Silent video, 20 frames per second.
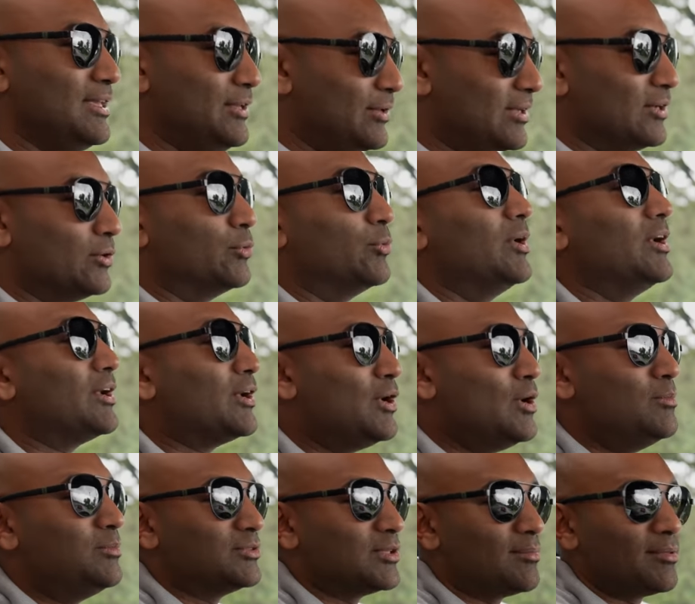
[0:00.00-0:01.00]
you can
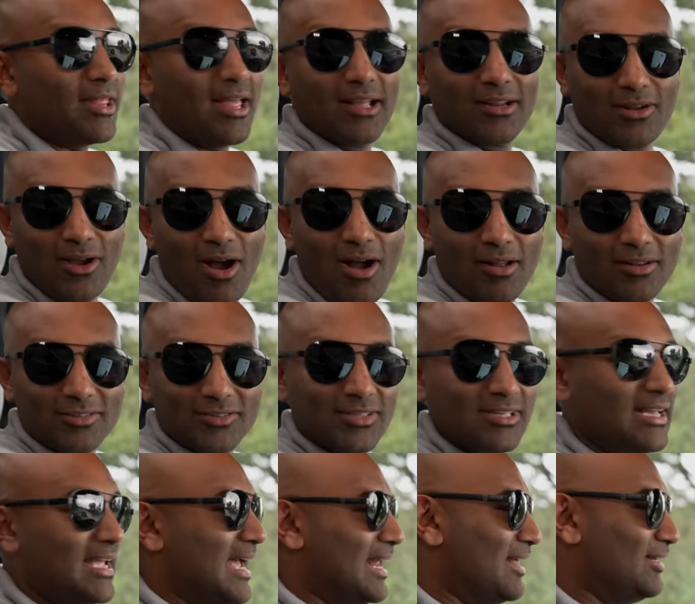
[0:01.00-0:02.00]
recoup some of that cost.
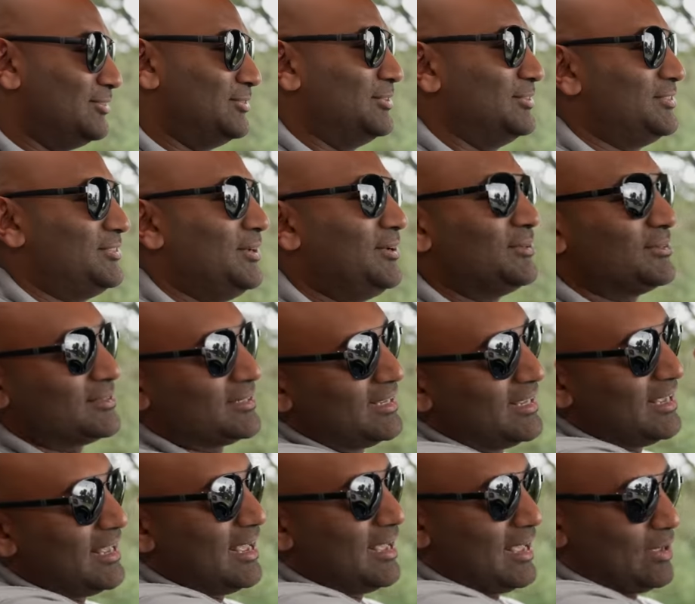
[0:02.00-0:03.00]
And as a result,
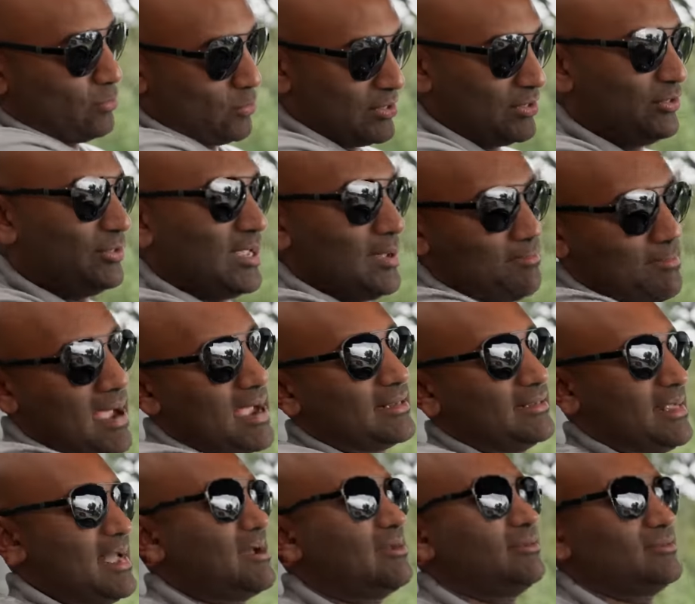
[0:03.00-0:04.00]
when you get
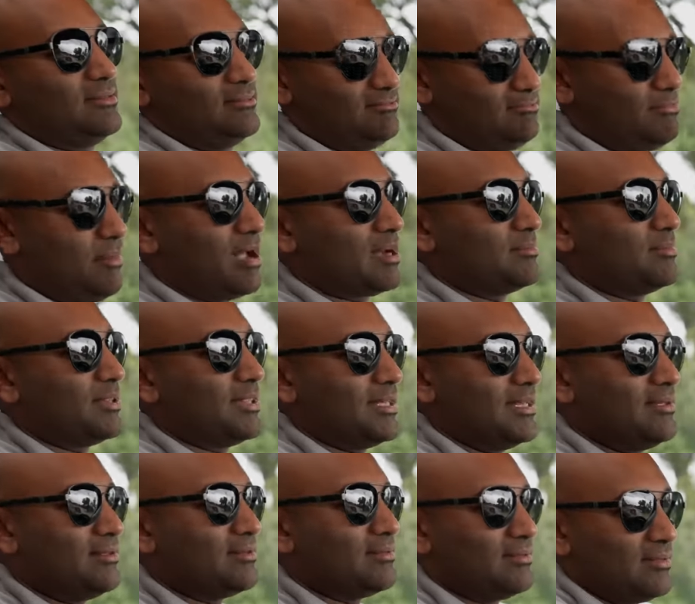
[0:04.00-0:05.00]
back down to the bottom of the
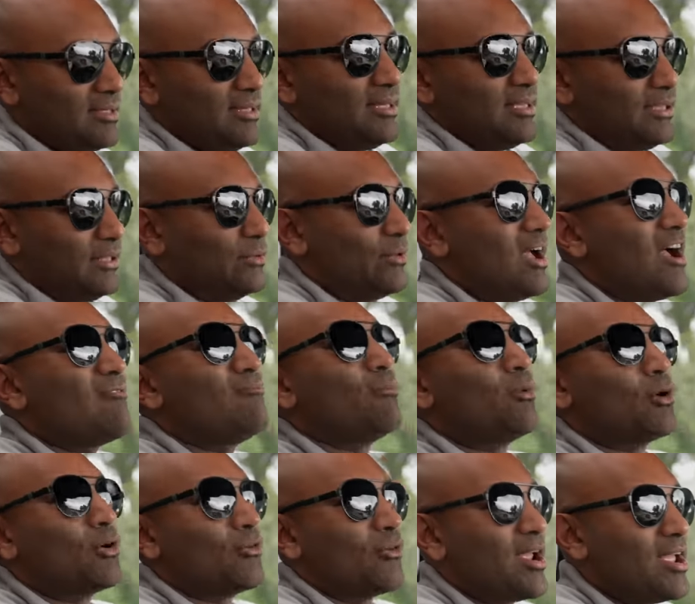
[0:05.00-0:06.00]
hill, you'll have
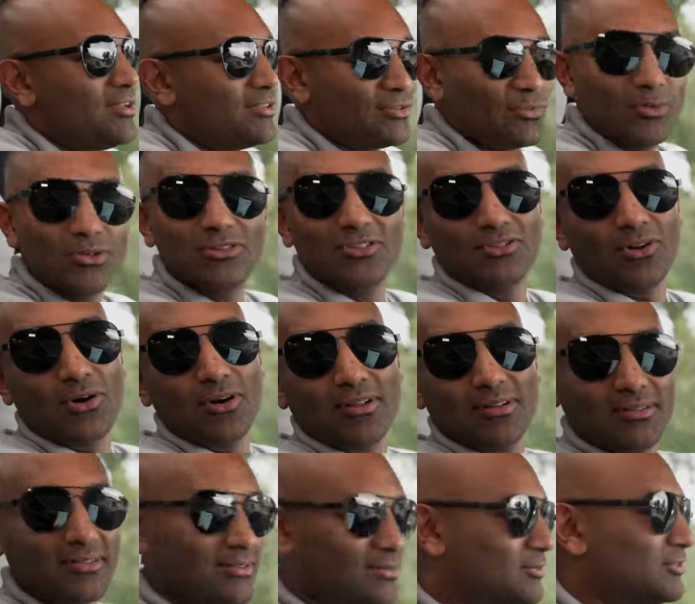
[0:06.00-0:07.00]
more range than when you
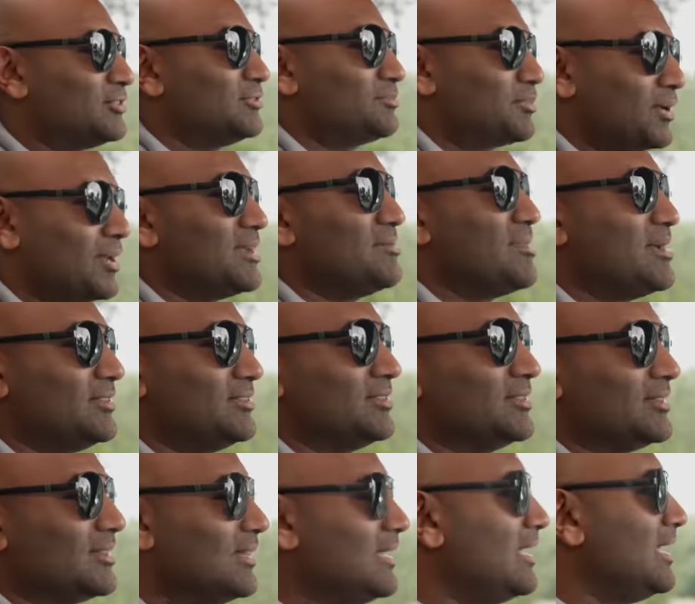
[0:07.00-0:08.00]
started. which is pretty
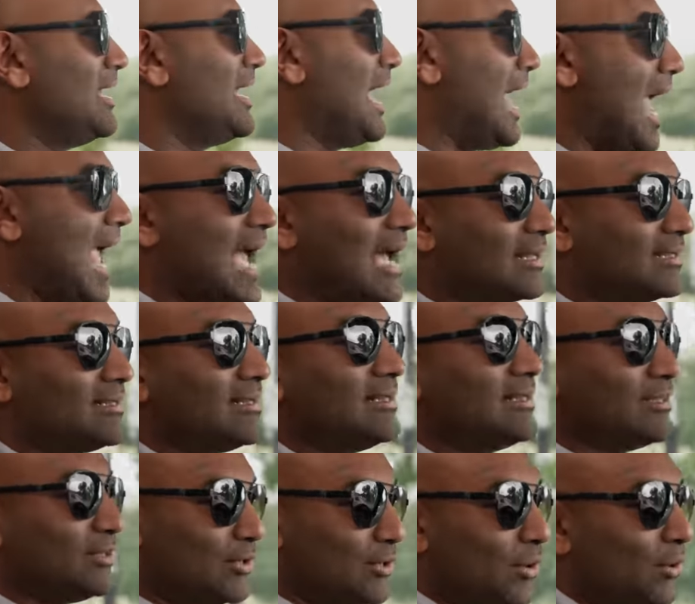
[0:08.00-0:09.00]
amazing. And
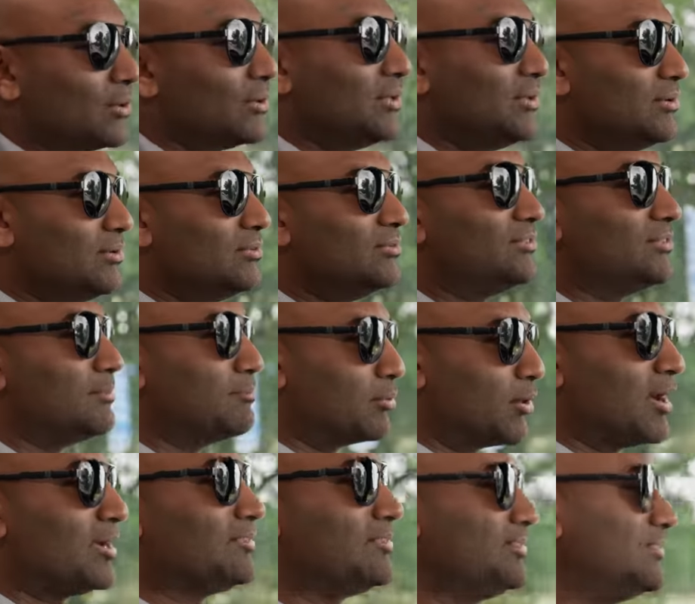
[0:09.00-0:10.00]
you don't use the
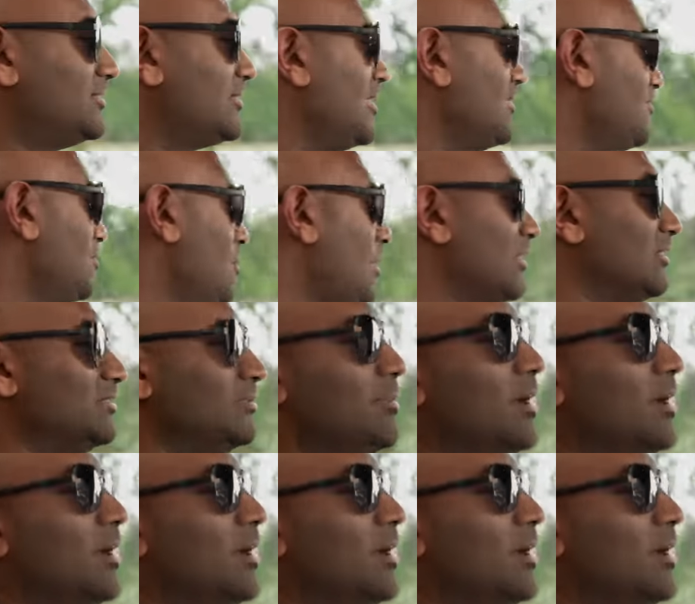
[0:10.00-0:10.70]
brakes and stuff quite as